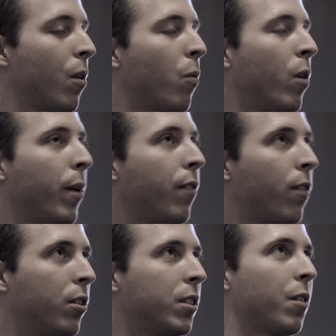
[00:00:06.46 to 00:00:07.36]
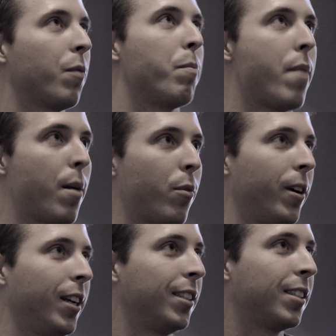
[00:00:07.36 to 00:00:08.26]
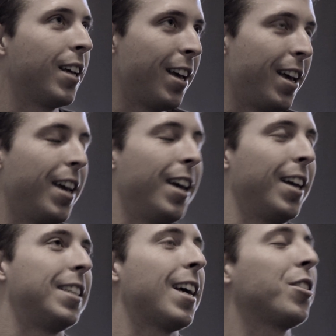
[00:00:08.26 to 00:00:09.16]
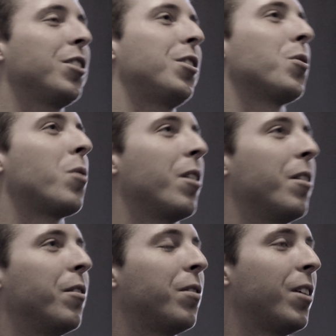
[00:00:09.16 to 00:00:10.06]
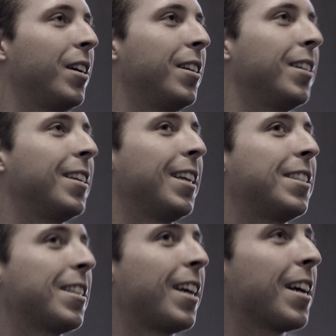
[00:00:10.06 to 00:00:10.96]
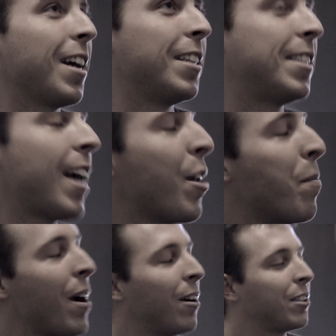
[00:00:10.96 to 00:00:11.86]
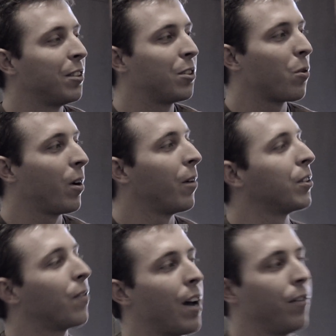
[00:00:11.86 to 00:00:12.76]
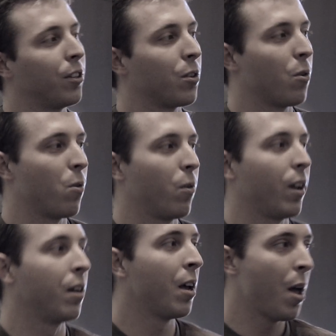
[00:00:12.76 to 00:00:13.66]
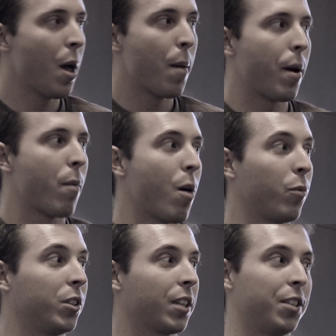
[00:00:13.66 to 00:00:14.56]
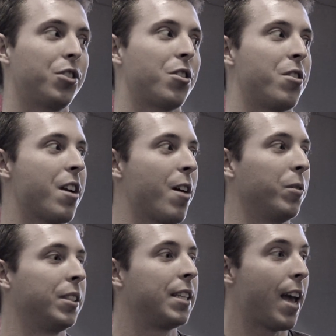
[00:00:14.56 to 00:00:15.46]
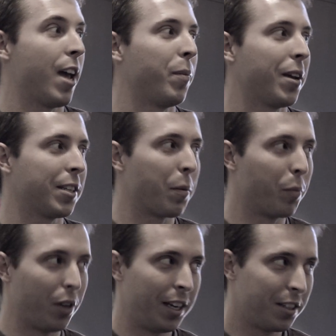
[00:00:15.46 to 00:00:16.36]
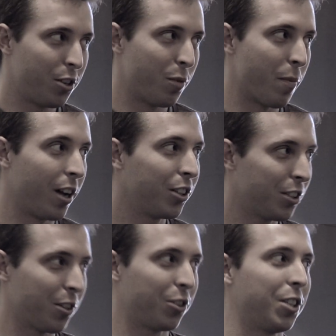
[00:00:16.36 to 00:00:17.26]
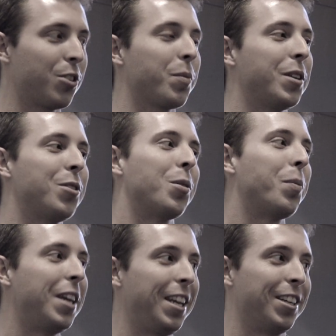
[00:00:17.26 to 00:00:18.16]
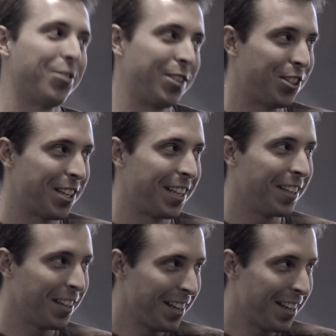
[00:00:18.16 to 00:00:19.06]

One of my first memories is actually sort of, it's like a sad, embarrassing story. I was five years old, and my mom was concerned I was gay because I blinked too much. So she took me to the pediatrician,